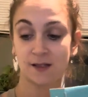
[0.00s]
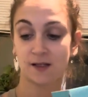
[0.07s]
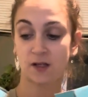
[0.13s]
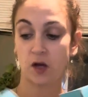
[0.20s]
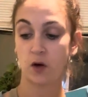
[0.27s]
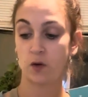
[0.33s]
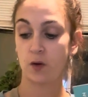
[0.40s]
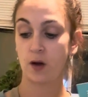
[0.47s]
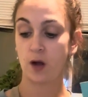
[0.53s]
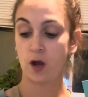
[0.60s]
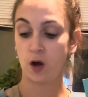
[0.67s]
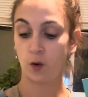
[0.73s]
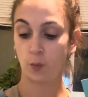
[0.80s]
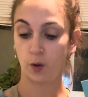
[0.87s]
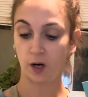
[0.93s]
So
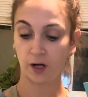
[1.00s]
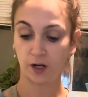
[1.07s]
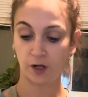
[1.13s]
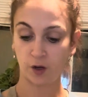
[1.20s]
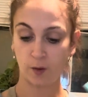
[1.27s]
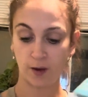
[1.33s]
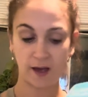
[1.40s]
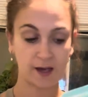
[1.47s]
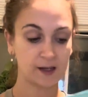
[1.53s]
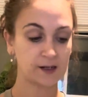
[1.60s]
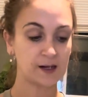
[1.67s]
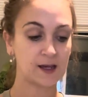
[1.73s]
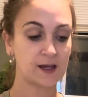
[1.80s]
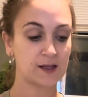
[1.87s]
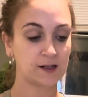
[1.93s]
we're gonna go ahead
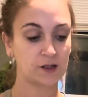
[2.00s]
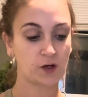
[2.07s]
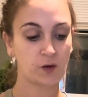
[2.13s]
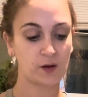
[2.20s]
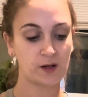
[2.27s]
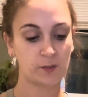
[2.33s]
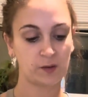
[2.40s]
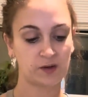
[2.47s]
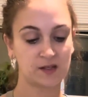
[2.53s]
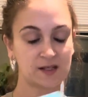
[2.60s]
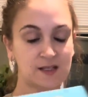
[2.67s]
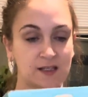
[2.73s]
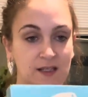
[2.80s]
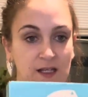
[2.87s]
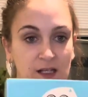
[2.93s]
and go in with the
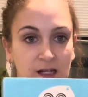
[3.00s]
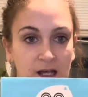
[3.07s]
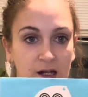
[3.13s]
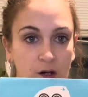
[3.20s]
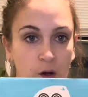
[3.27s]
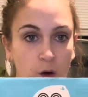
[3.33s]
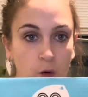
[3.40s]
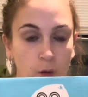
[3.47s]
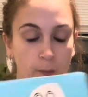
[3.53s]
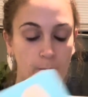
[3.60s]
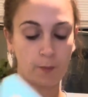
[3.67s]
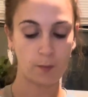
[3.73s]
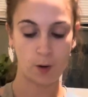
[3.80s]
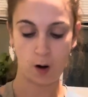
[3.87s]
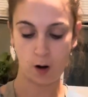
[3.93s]
seed and oat
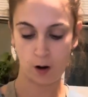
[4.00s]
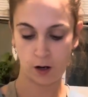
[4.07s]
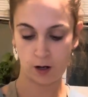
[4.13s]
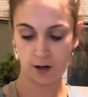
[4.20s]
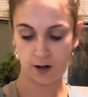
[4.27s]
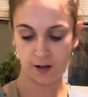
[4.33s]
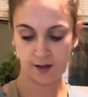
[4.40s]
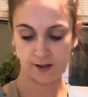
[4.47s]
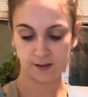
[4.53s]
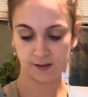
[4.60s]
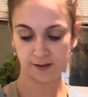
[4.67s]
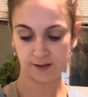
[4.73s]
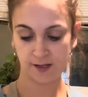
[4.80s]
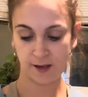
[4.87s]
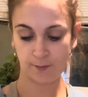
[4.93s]
bar
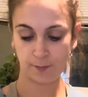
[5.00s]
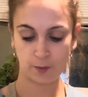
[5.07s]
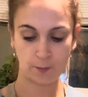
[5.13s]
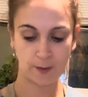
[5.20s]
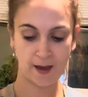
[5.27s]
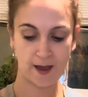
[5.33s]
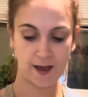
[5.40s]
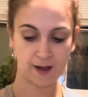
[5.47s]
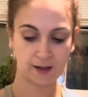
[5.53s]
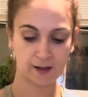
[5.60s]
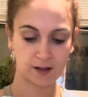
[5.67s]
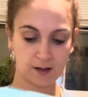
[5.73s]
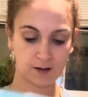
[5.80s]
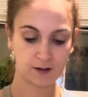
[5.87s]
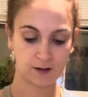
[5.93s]
sample pack
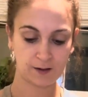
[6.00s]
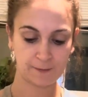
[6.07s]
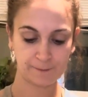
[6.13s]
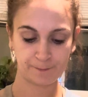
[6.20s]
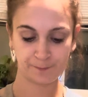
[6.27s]
here.